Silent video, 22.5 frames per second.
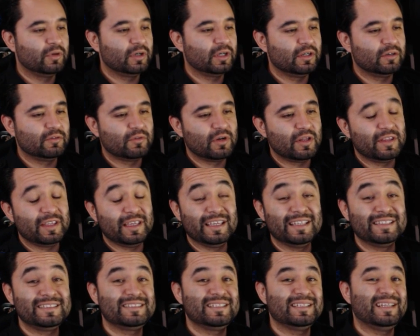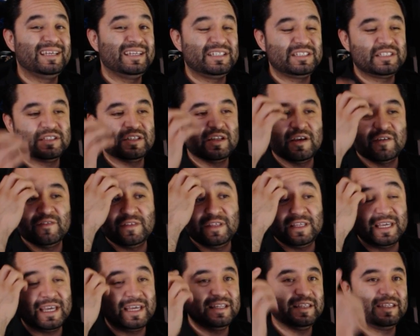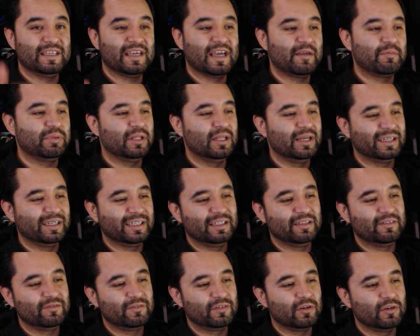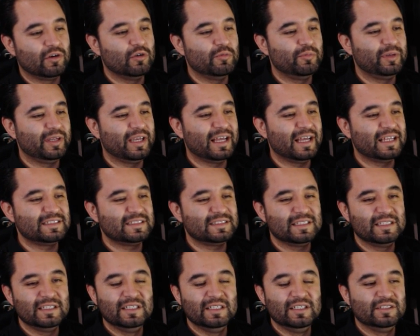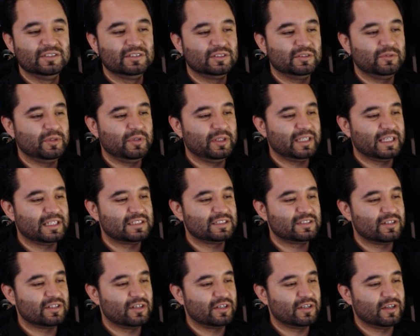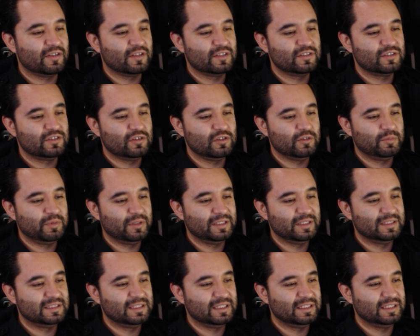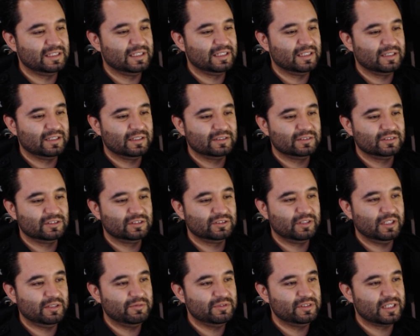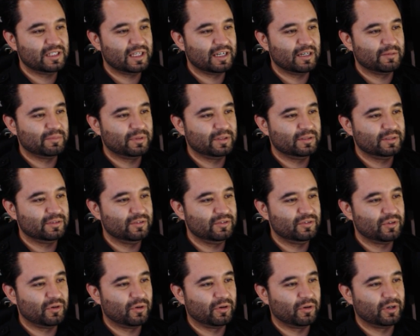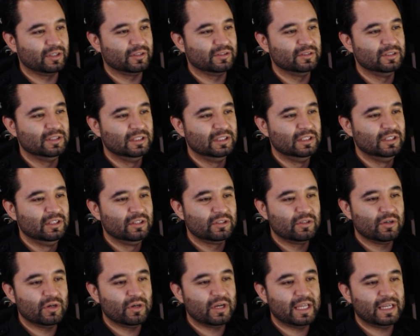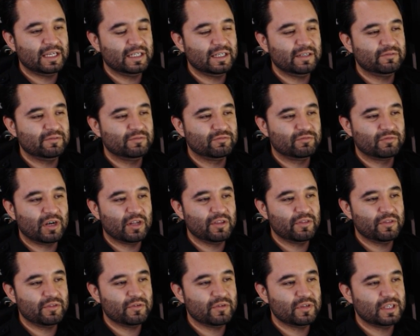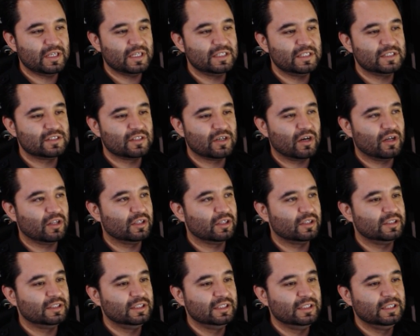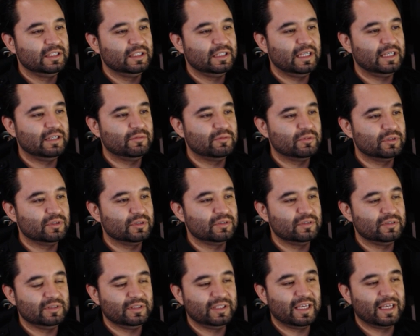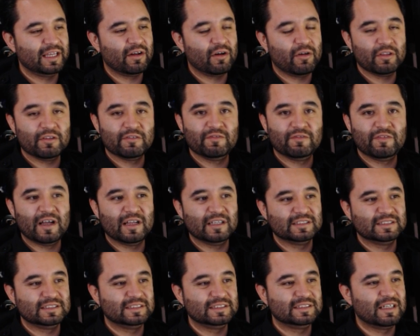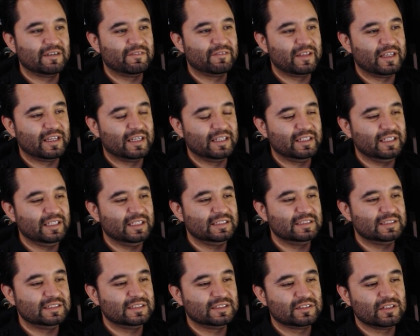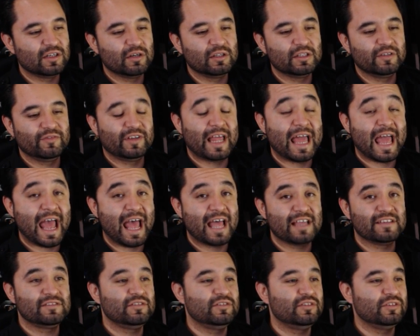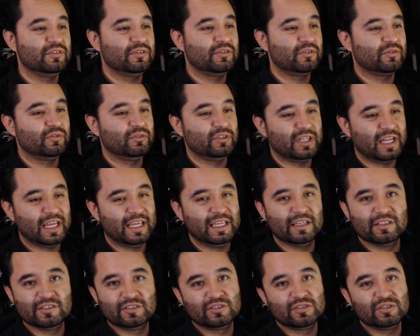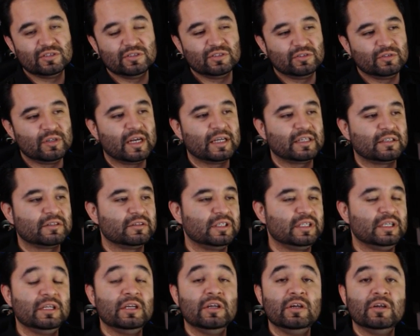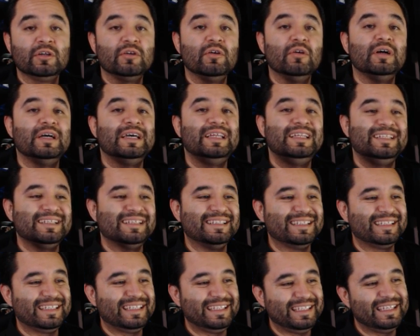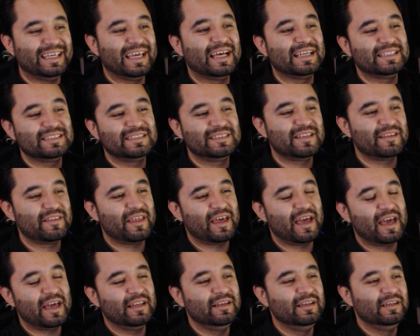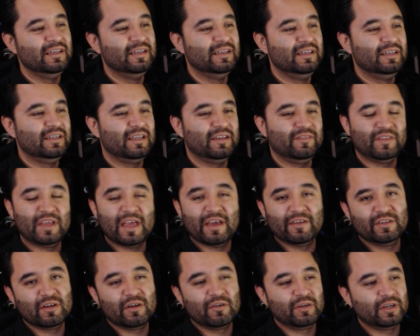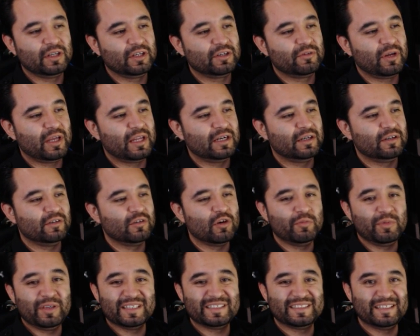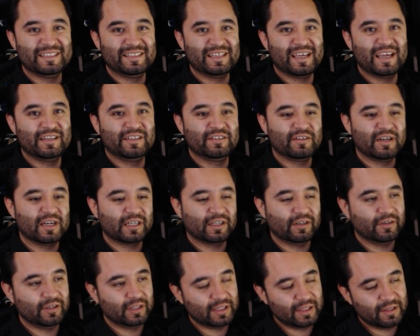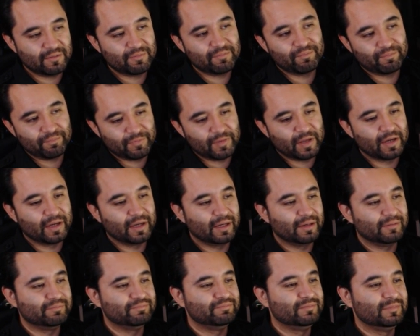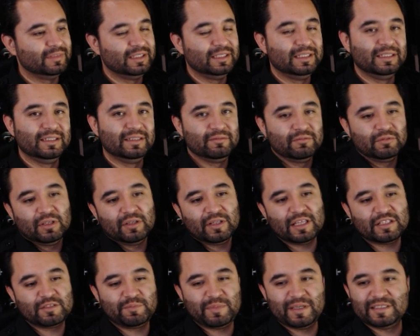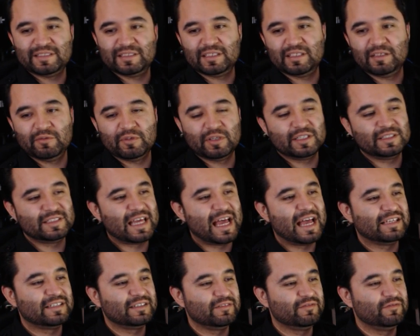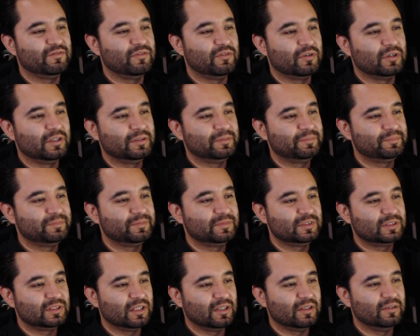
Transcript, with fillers: going to run the installation of the N D I plugin for O B S so we can get started on this two P C stream setup tutorial. Go ahead and run through the installer. It will get all the files and stuff that it needs installed. If it asks you to create a certain directory, go ahead and click yes to that. If you hadn't already created an O B S N D I directory, um, well, that's basically what it's asking for. So